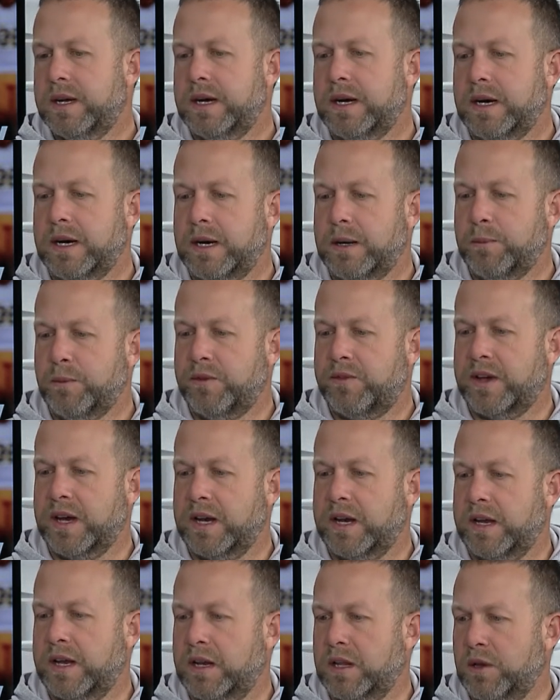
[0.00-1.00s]
Um, we've kind
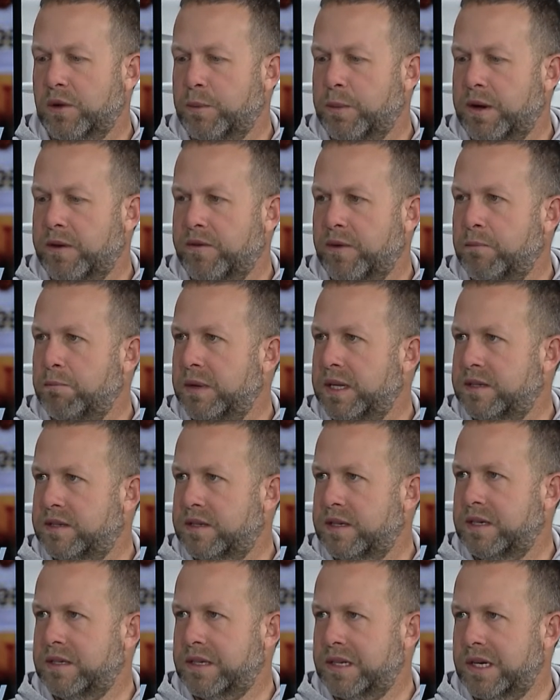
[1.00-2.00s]
of hit a little bit of a
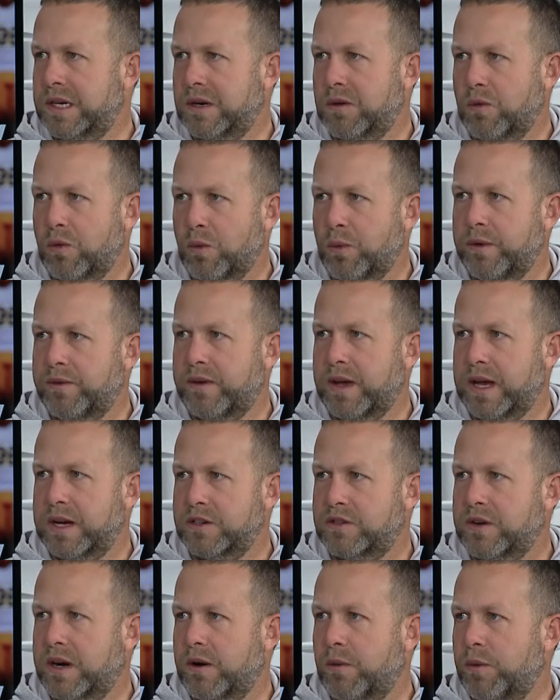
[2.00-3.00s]
midseason here where we've got to
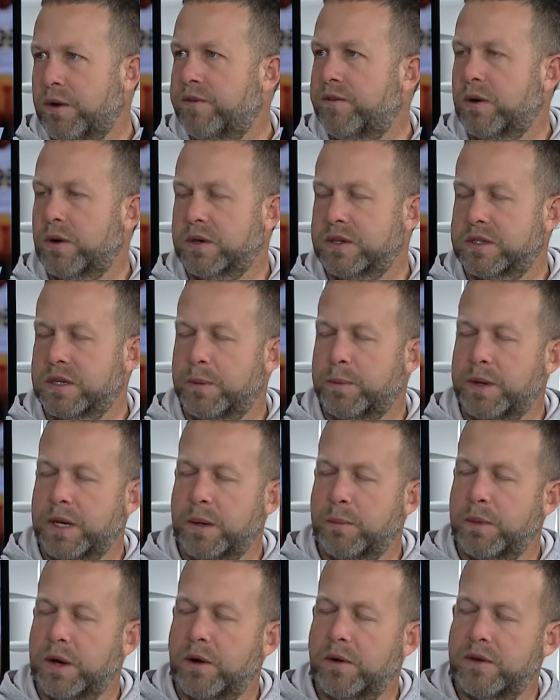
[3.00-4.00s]
try to refocus up and
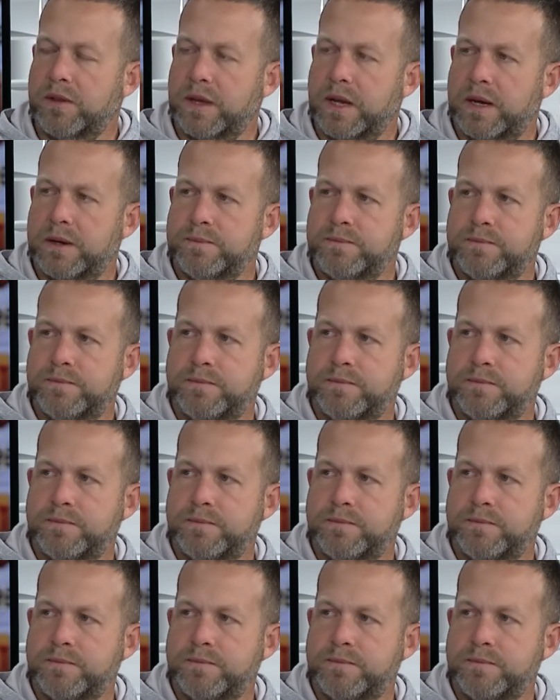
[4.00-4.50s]
get better at at that.